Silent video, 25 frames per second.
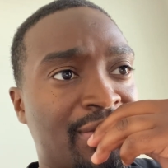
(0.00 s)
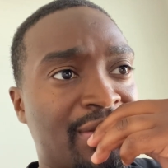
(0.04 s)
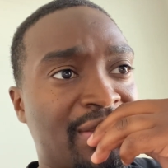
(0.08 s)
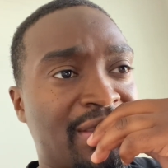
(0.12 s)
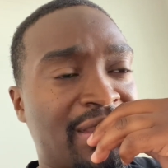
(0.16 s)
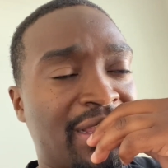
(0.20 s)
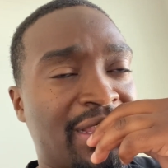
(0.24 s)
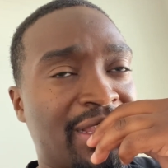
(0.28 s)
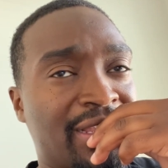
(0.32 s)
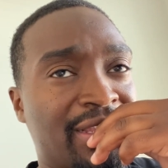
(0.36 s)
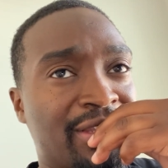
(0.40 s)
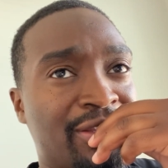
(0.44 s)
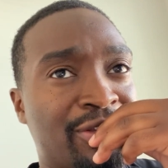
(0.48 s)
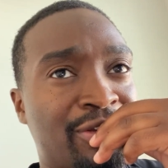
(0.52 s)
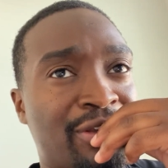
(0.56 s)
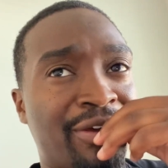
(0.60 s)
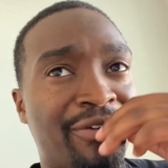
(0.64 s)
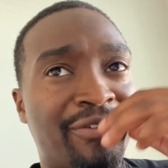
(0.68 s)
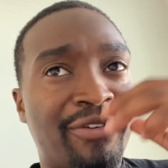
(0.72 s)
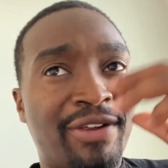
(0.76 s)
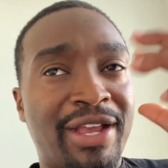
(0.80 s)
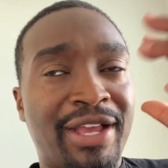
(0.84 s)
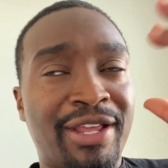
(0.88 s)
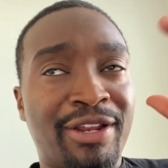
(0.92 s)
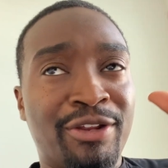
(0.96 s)
like, you
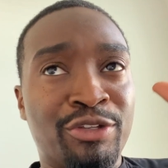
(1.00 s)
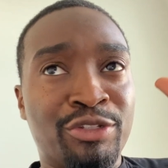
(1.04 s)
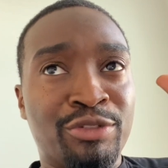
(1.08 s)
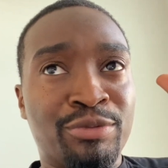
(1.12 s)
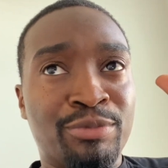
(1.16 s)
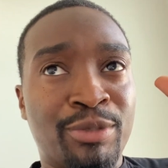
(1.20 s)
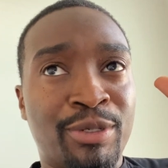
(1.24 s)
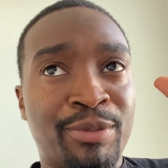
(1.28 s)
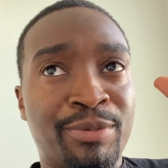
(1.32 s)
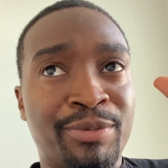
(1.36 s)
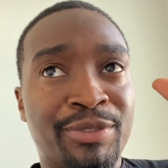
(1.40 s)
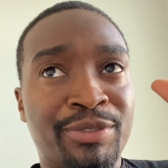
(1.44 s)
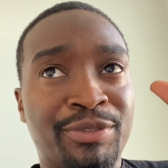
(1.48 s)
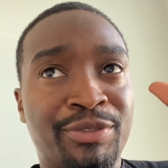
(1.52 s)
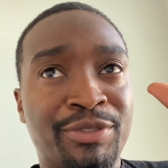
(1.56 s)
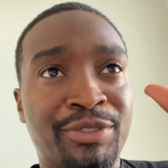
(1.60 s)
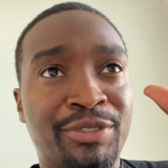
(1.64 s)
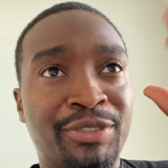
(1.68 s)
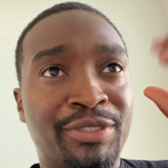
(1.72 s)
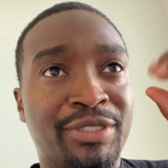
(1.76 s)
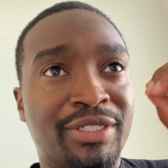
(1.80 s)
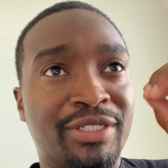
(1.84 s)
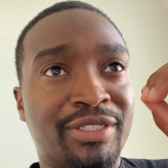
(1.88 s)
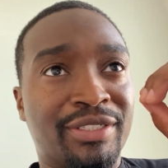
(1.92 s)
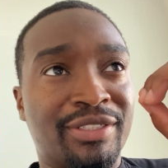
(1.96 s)
ever had those moments when
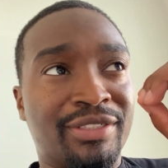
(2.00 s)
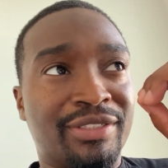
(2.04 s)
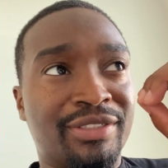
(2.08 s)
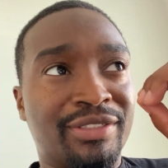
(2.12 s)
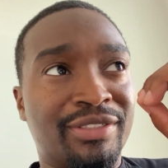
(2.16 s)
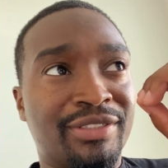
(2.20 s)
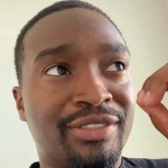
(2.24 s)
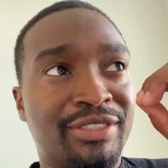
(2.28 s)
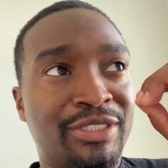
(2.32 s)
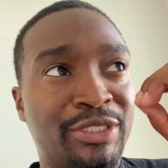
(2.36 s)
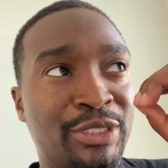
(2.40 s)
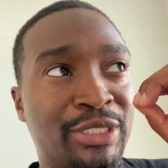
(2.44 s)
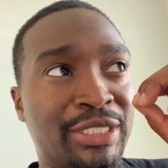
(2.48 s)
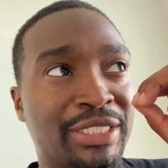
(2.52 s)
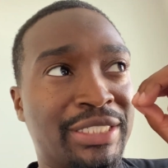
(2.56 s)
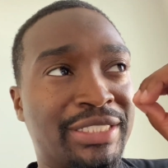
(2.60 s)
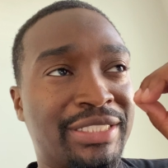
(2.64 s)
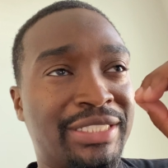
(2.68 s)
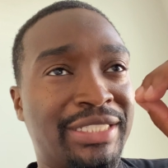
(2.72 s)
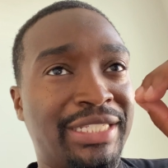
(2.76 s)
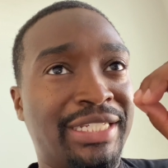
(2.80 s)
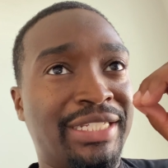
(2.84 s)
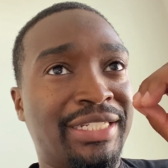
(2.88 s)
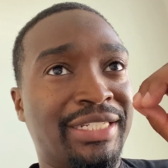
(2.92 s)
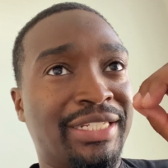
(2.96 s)
you just you just
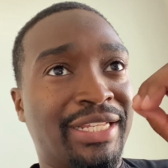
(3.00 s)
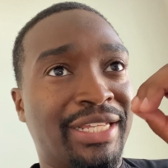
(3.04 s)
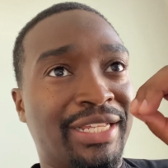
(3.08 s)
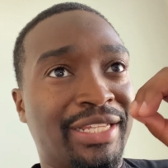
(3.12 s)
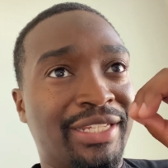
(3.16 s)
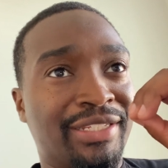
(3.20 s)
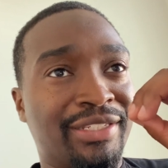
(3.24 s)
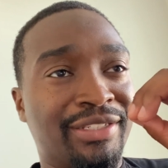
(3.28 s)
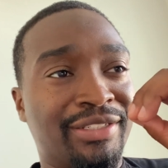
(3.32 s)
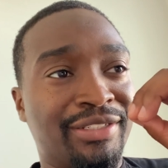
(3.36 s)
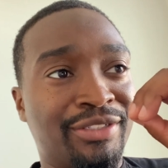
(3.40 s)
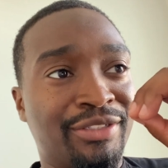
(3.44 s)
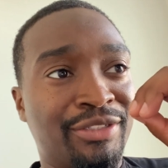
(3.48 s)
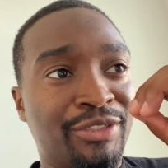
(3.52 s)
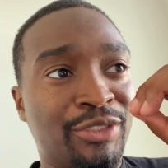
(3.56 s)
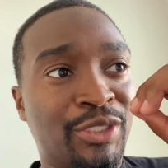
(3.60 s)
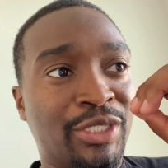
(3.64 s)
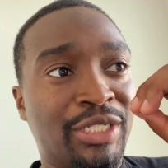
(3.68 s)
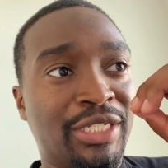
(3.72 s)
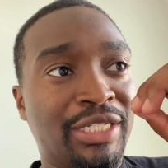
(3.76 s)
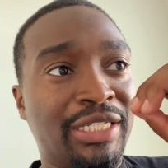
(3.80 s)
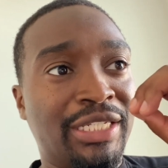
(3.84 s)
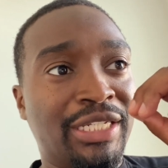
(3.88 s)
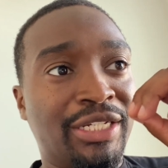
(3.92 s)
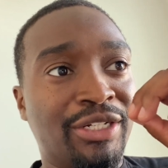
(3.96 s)
think like you
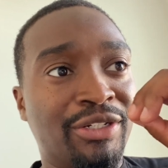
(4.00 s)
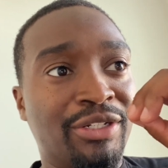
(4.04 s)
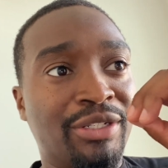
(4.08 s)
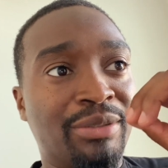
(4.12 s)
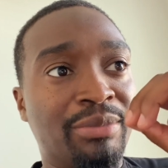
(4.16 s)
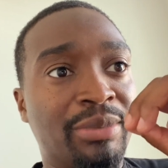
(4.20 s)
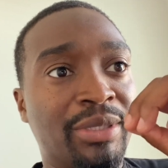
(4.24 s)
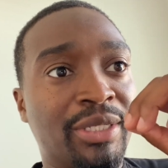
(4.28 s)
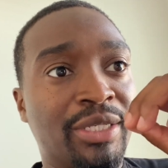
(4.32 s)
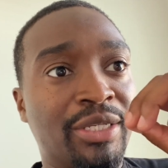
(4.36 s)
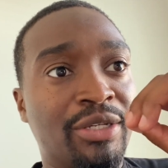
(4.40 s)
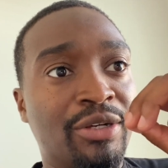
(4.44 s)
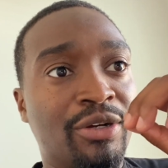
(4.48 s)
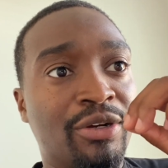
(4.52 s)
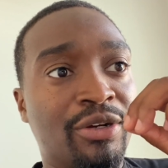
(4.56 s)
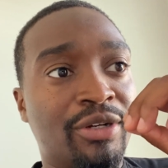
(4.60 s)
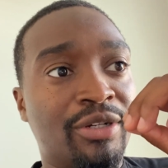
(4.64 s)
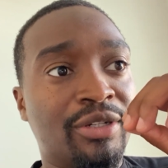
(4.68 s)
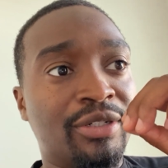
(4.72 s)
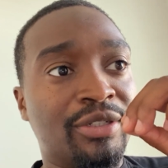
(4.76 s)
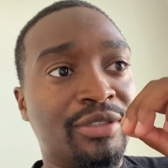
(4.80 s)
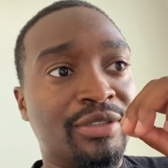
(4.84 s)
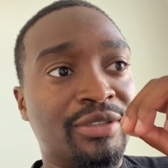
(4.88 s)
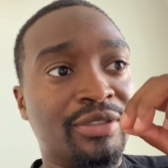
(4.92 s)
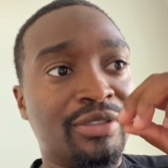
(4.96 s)
could literally be
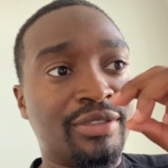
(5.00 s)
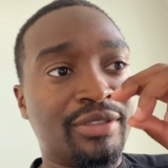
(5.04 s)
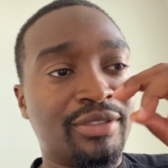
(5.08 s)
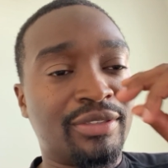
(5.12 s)
gone,